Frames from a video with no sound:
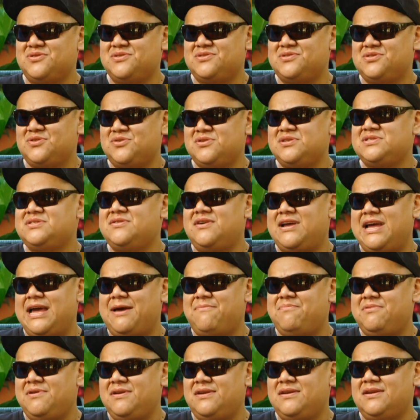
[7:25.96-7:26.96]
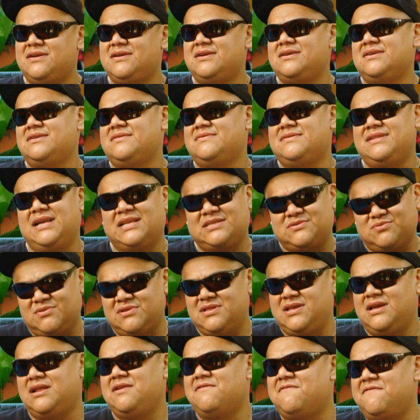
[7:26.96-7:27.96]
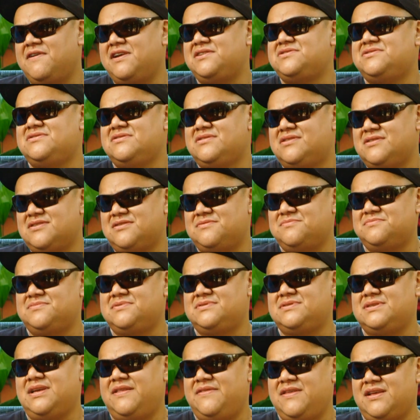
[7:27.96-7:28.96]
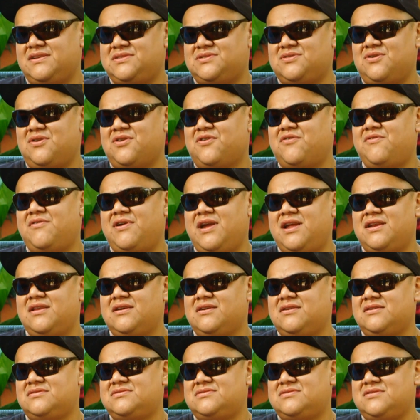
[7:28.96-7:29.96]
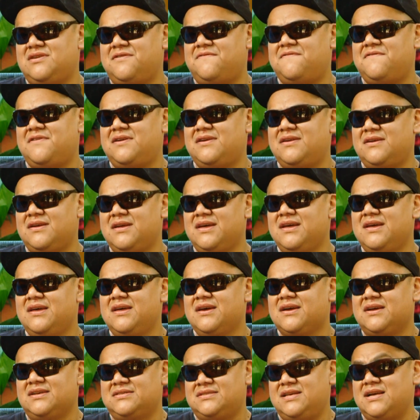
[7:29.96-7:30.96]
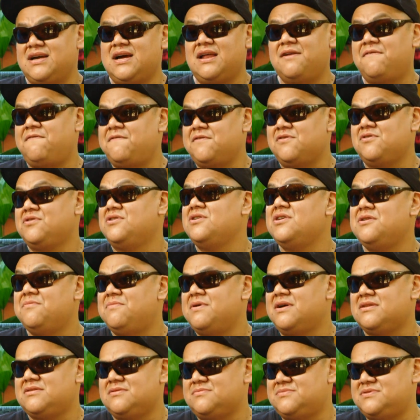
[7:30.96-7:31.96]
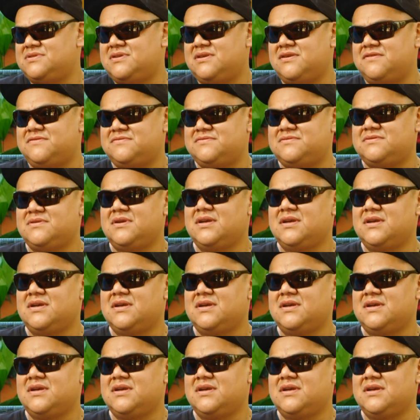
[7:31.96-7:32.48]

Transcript: as soon as they're happy, that's when the innovation comes and they start creating good stuff. Hey, eh? because they got to feel good about themselves.